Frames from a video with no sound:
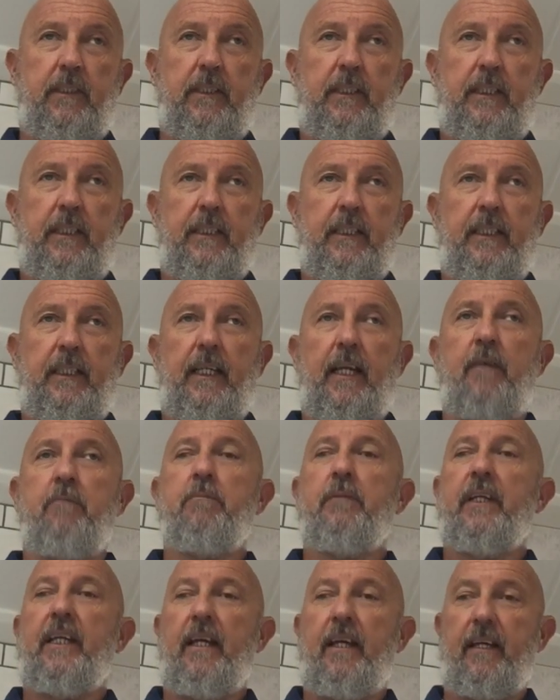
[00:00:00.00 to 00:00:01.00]
it can
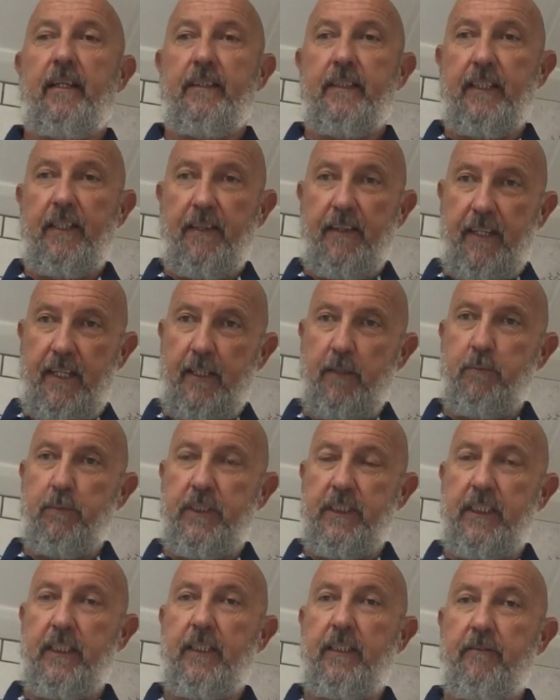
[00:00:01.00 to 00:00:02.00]
be a handy thing,
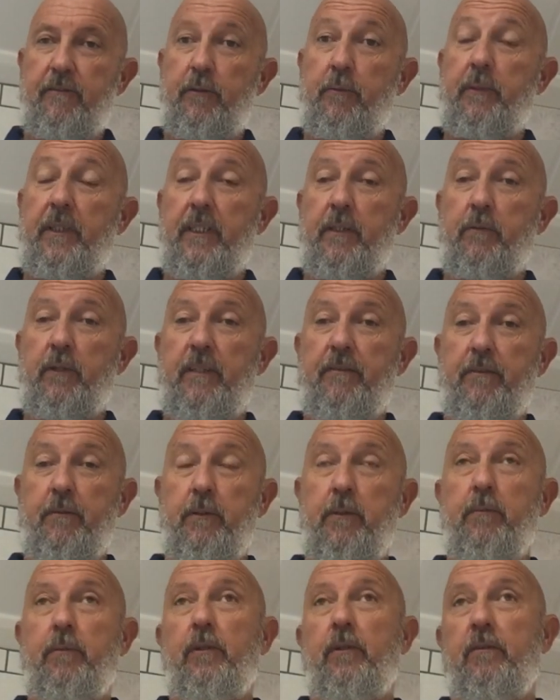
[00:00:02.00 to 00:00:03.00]
particularly if you've been away from
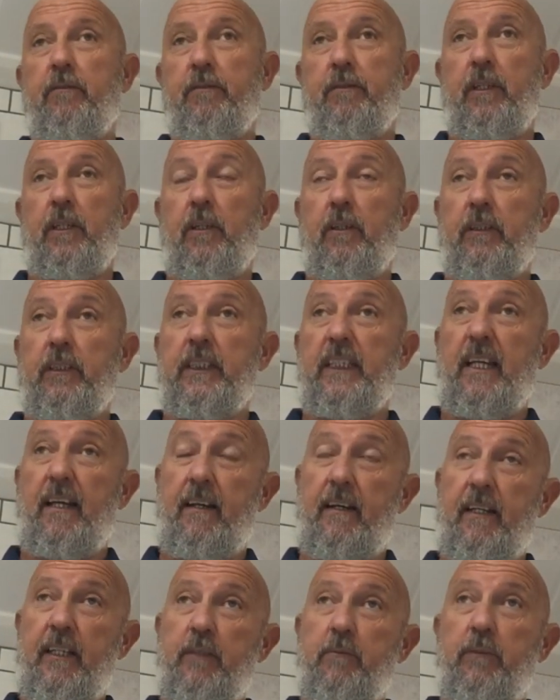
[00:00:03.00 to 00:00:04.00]
your boat for a long
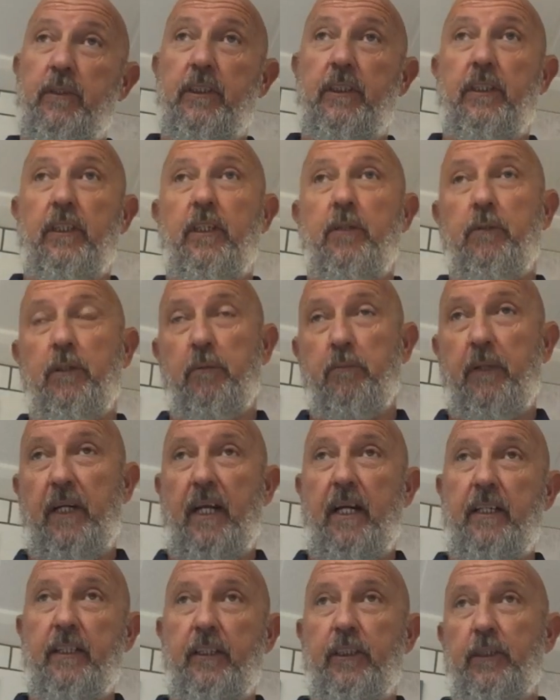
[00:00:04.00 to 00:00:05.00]
time and you're coming
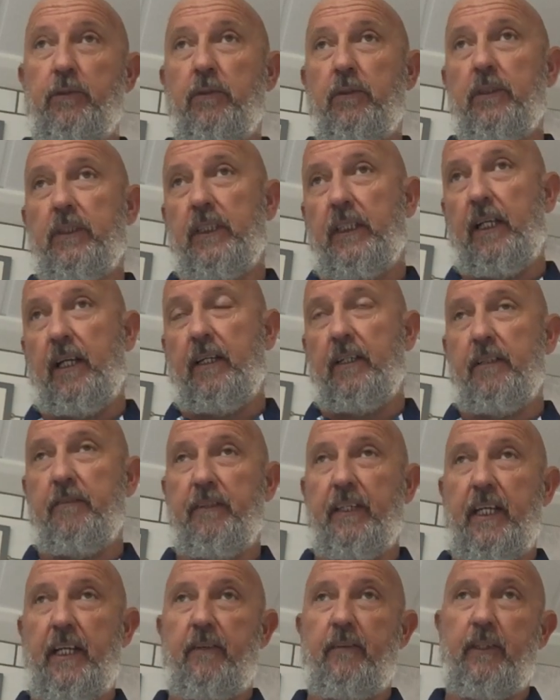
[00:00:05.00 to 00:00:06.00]
back and you want to kind of
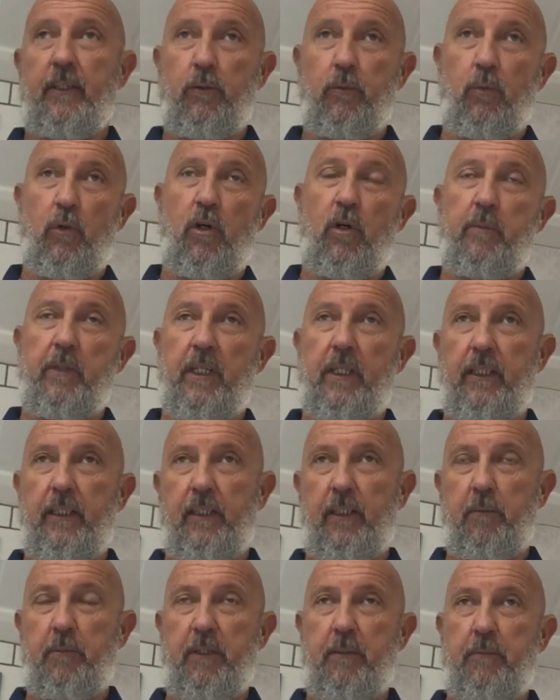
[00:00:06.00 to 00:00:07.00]
air it and warm it a
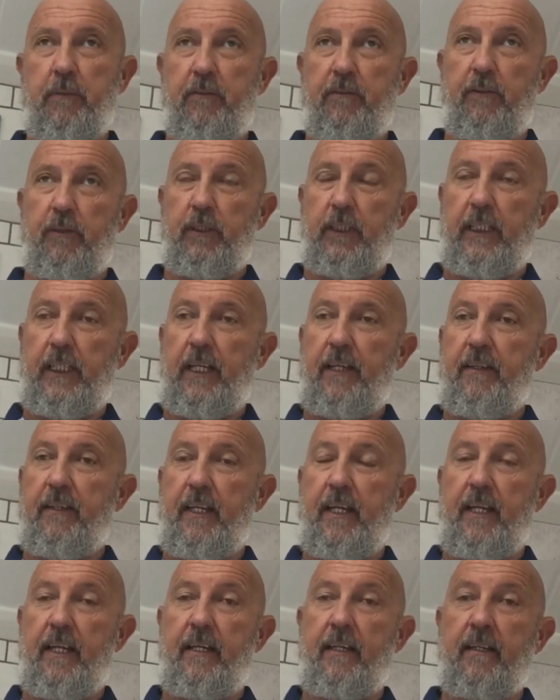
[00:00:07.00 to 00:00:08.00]
little bit before you get
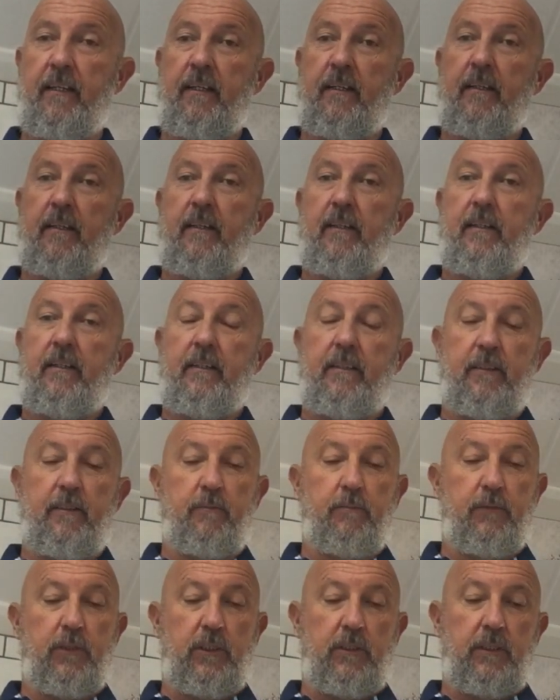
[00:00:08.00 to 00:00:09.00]
there.
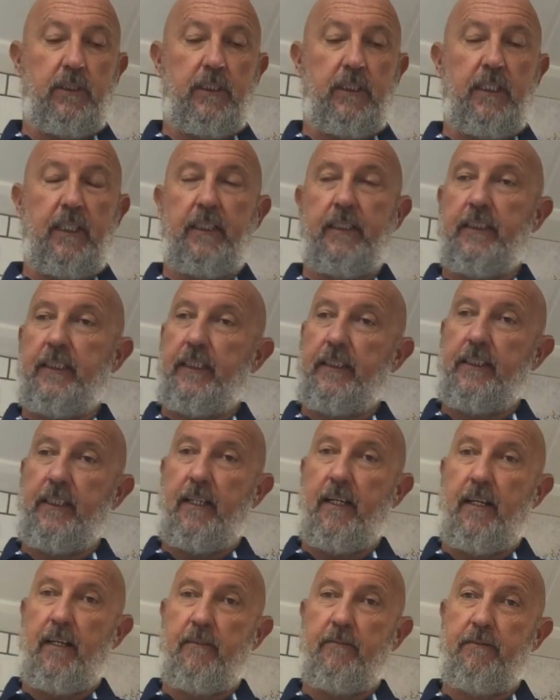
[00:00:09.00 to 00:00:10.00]
So it's a nice thing to
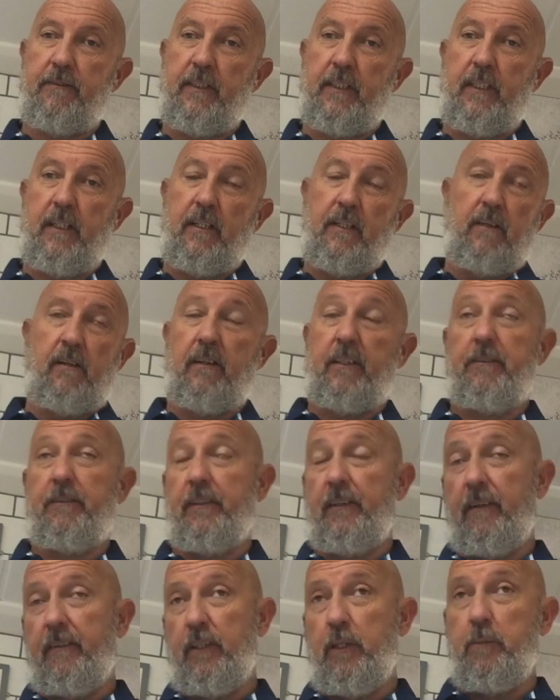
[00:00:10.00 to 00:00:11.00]
have, or if
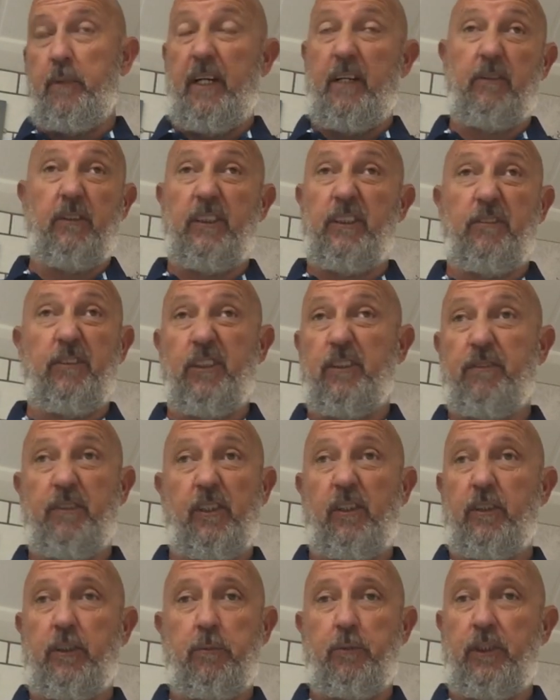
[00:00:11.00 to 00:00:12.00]
you're out and about and you just
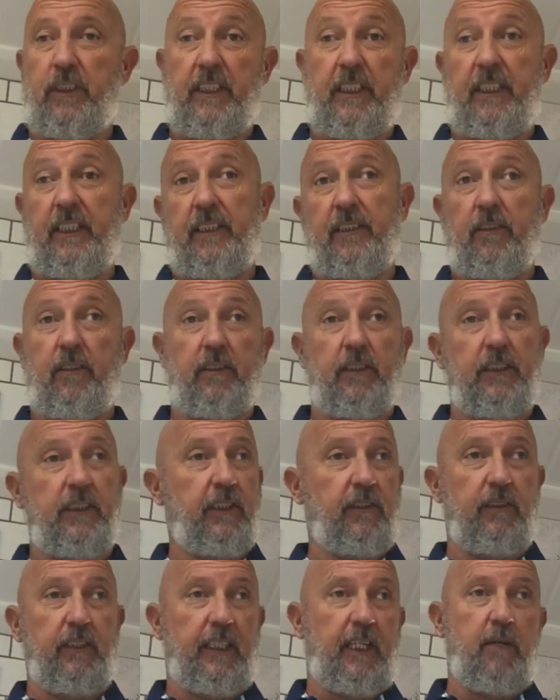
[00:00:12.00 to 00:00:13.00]
forgot to put your heating on and you're
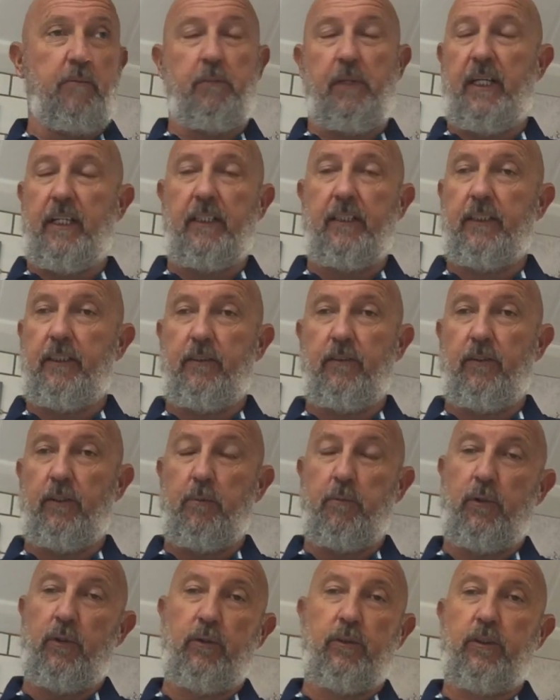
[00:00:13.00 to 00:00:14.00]
going to get back and you know the
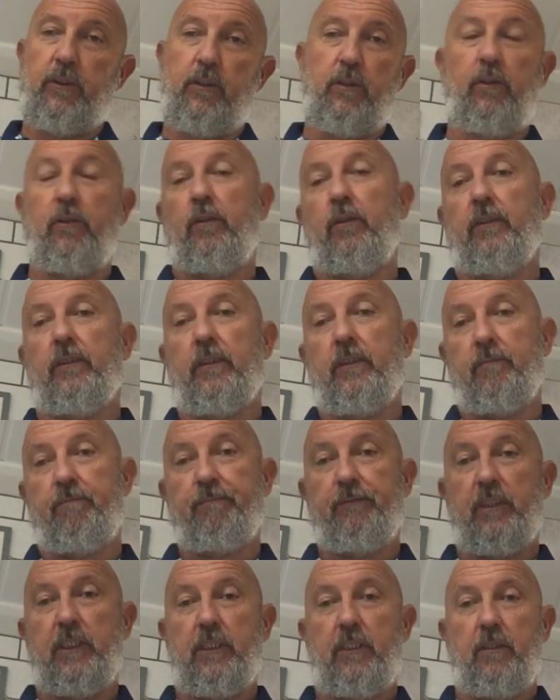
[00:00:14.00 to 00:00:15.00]
boat's cold.
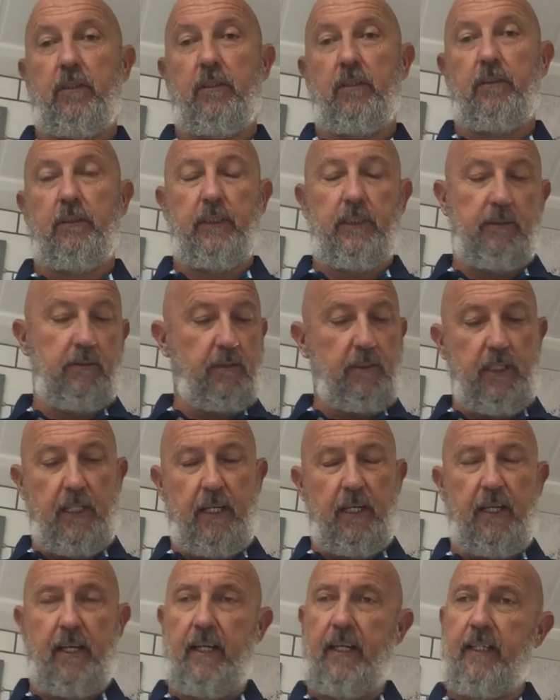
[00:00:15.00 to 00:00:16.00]
So the
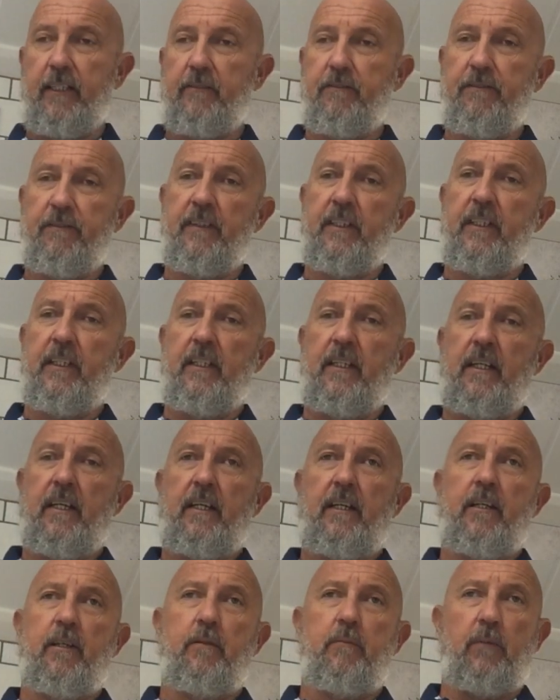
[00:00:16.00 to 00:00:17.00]
Hive,
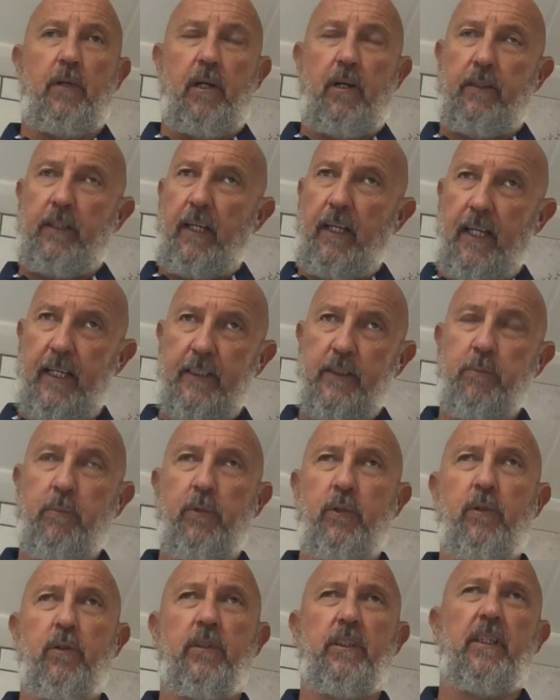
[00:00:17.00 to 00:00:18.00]
on the last
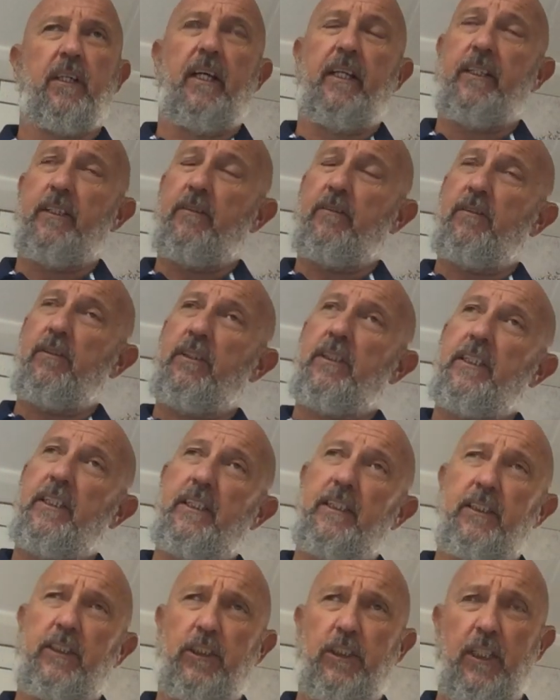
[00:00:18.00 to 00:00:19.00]
boat I used
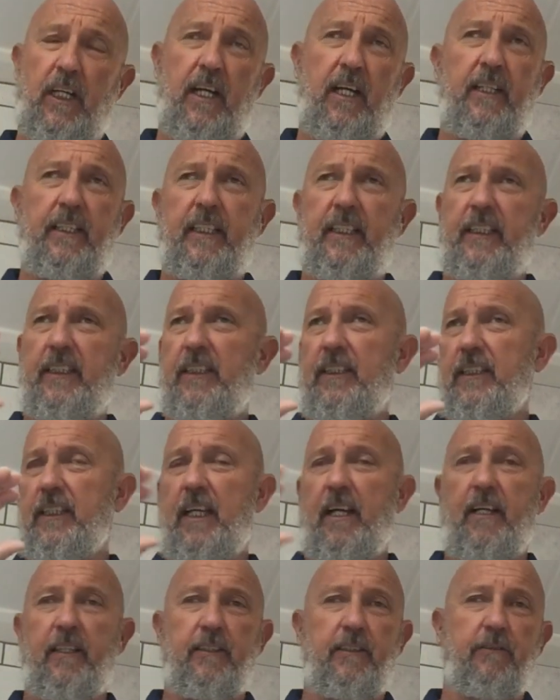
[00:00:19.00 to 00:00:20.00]
a Chinese
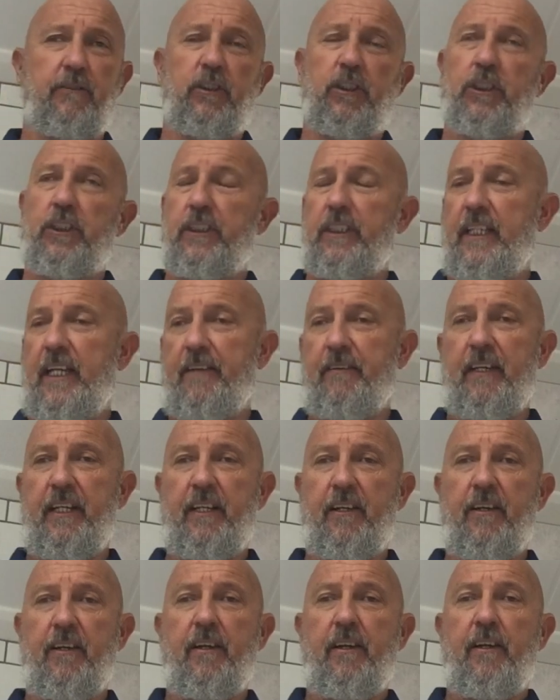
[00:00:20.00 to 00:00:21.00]
kind of generic
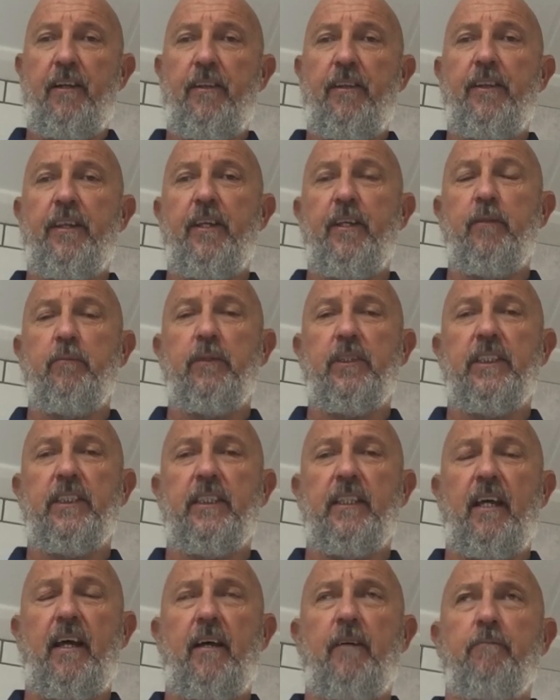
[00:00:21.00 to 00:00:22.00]

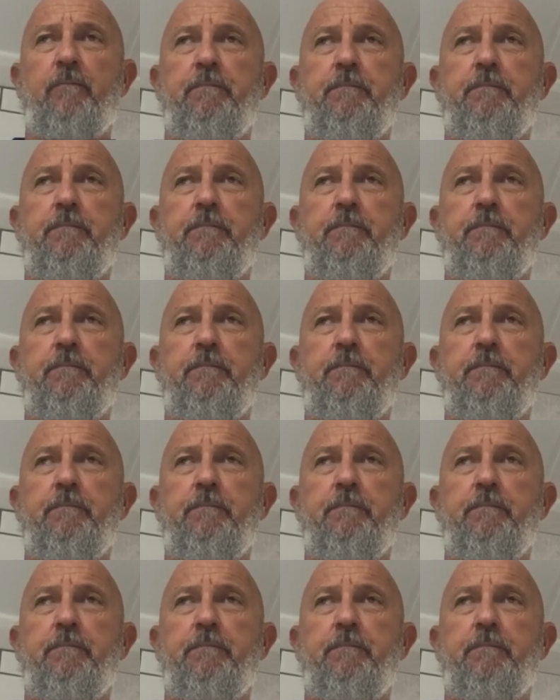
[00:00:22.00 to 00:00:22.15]
thermostat,